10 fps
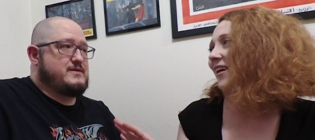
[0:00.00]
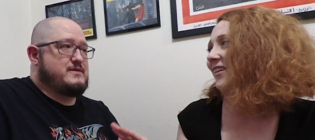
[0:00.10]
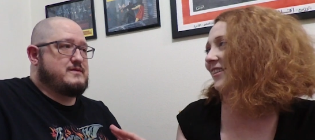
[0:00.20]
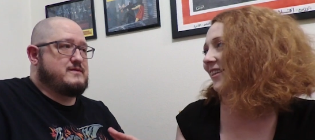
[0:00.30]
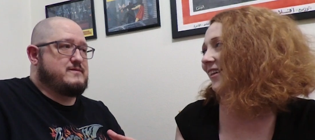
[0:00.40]

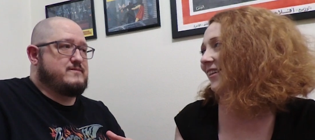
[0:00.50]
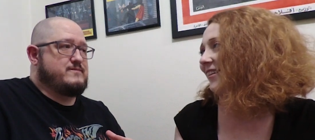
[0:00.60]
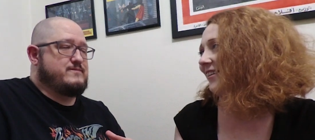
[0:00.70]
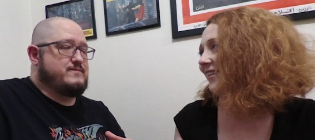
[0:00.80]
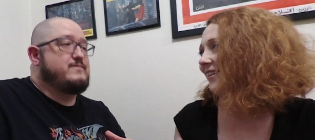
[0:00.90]
Speaker 1: idea.
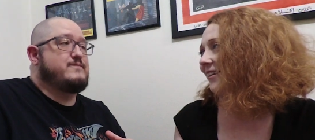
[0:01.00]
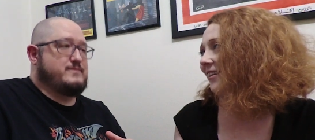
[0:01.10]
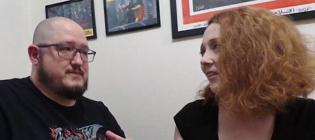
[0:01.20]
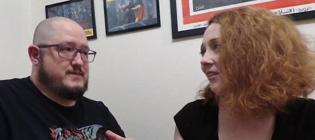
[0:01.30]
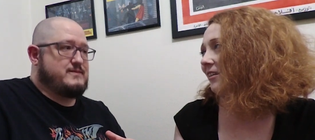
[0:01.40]

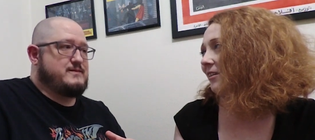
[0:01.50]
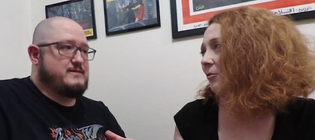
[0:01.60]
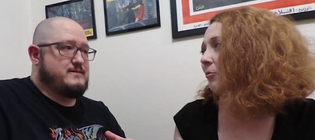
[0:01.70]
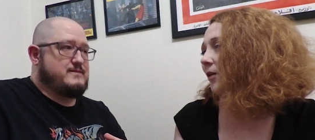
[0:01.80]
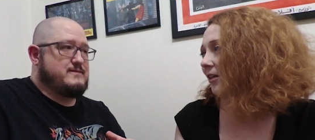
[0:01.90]

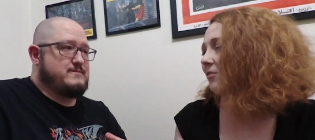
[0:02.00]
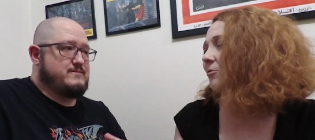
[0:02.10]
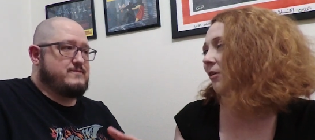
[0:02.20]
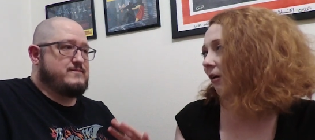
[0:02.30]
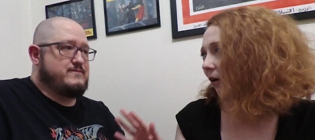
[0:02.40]
We could do
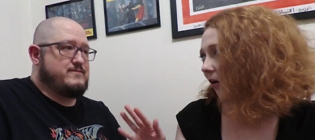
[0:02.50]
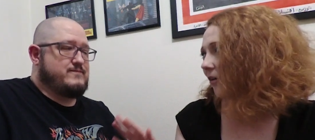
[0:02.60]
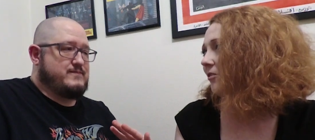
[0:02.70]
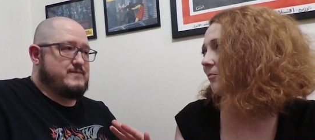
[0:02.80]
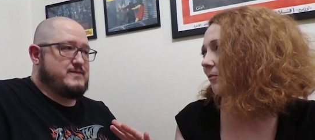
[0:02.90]
a
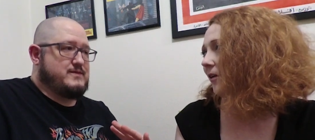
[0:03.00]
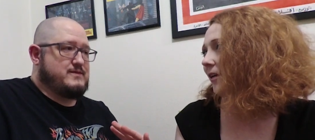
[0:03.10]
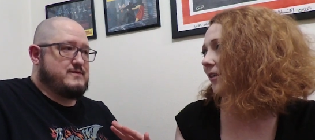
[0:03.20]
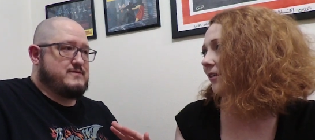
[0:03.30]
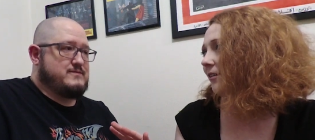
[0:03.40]

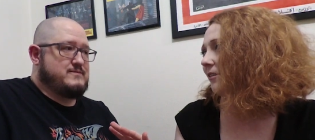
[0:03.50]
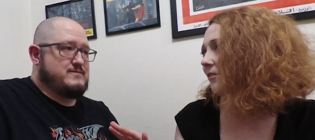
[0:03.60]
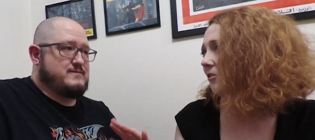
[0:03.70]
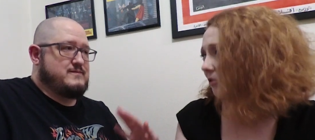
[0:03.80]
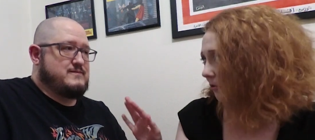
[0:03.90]
cosplay.
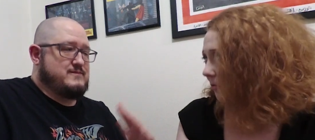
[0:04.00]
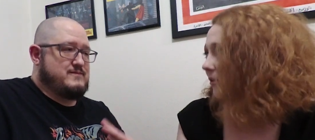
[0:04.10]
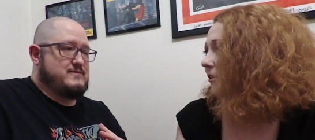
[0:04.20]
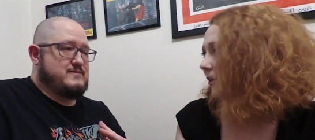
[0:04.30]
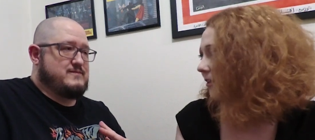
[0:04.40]
You in
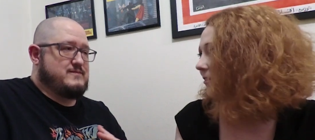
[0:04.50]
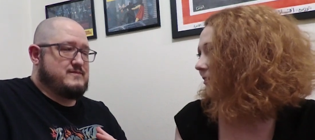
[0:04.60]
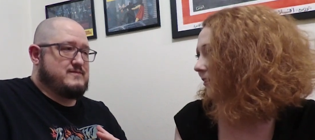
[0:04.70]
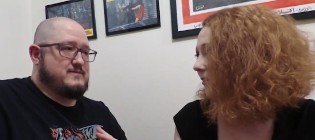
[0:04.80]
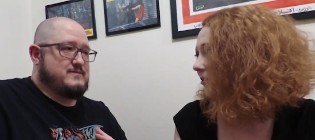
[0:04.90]
a
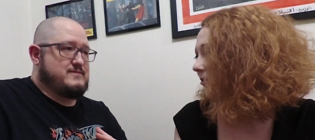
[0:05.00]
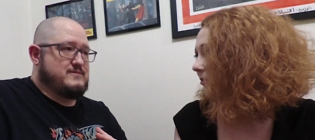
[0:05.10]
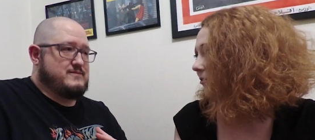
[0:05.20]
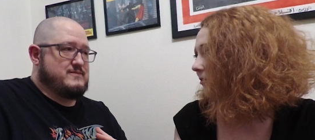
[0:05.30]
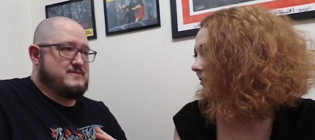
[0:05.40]
Godzilla
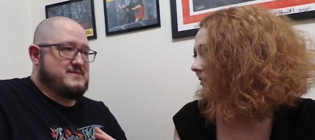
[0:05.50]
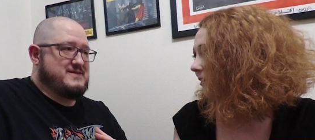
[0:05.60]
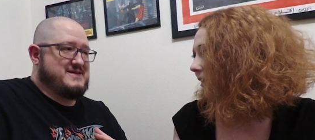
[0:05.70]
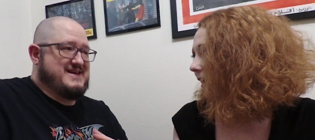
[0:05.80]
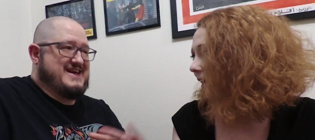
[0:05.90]
suit,
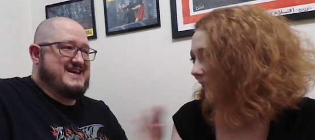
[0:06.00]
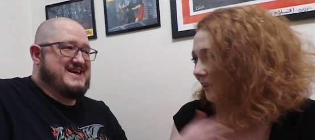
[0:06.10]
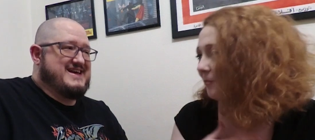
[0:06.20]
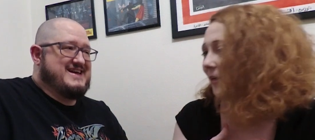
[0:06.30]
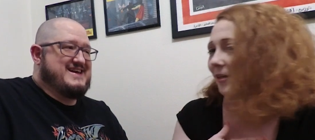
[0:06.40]
I
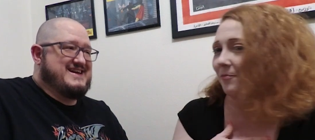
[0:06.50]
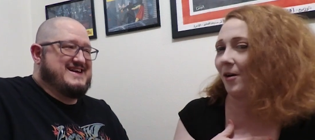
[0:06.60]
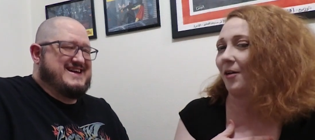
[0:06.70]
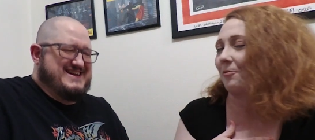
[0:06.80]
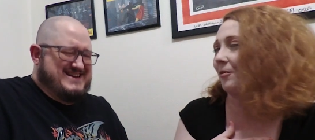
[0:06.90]
could make a
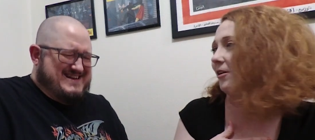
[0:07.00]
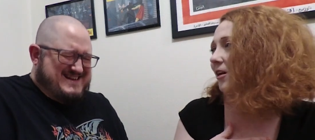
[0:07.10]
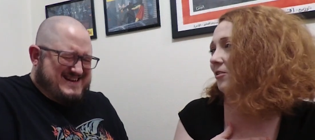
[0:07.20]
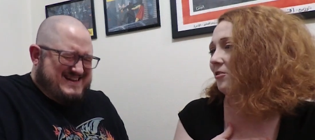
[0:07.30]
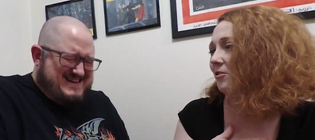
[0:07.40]
Mothra
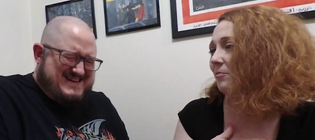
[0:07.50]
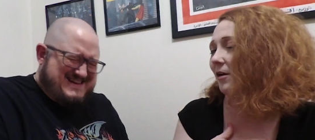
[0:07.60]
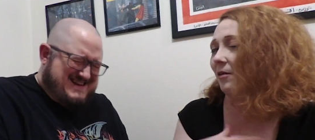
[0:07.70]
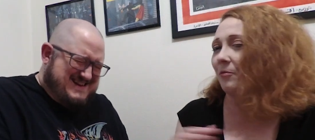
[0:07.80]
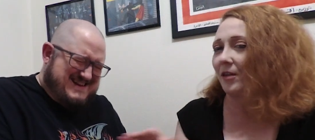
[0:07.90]
costume and we'll